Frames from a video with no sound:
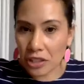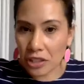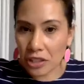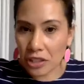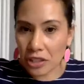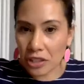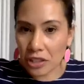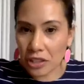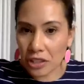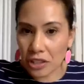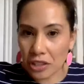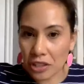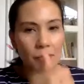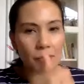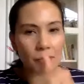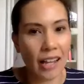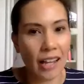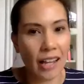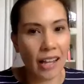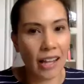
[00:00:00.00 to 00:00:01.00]
chowing
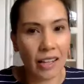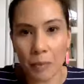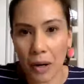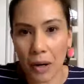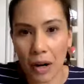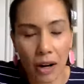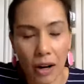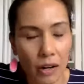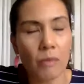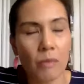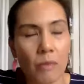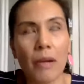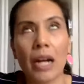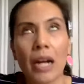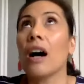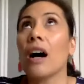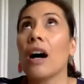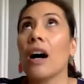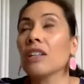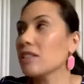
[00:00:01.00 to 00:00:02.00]
down on that awesome
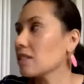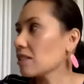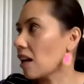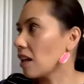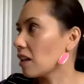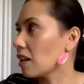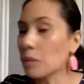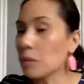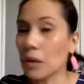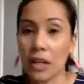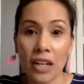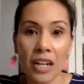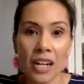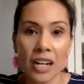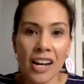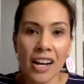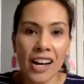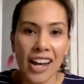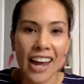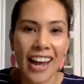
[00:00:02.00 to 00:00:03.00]
salad bar. Oh my
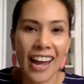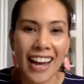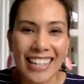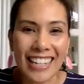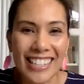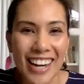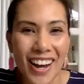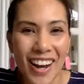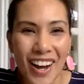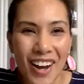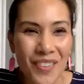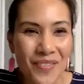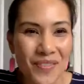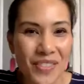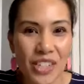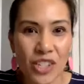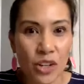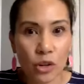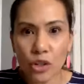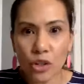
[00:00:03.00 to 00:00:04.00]
gosh, the salad bar.
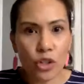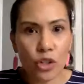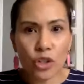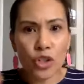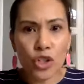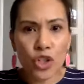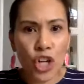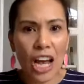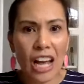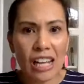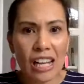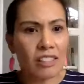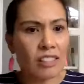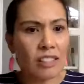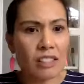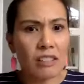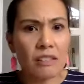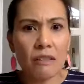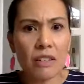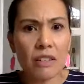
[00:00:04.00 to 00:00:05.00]
And
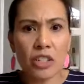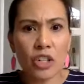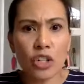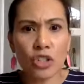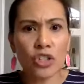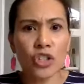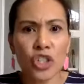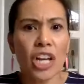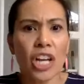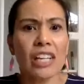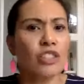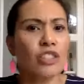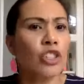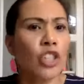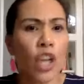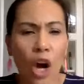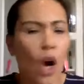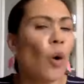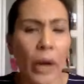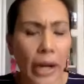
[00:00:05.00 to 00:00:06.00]
you're
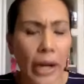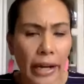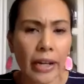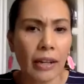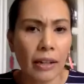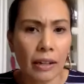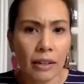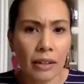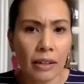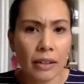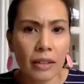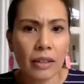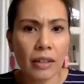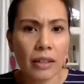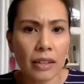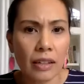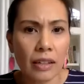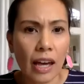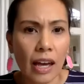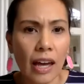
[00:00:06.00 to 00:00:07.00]
just going.
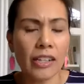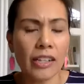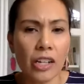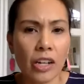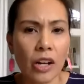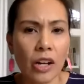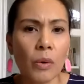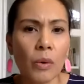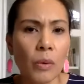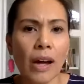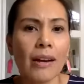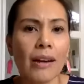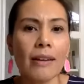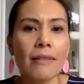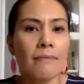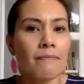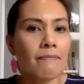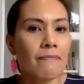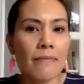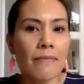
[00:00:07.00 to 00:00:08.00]
And you know what?
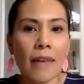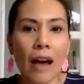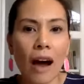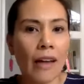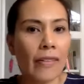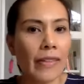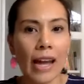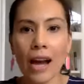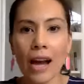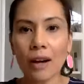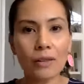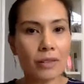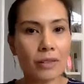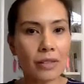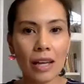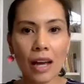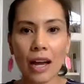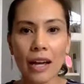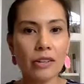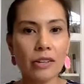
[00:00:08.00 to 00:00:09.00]
On the
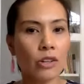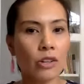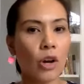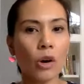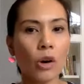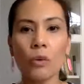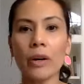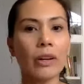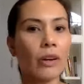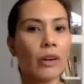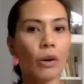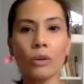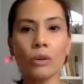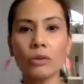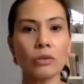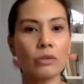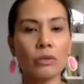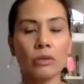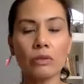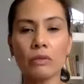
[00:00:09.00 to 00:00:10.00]
outside, no one
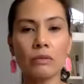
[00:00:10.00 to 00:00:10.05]
knows.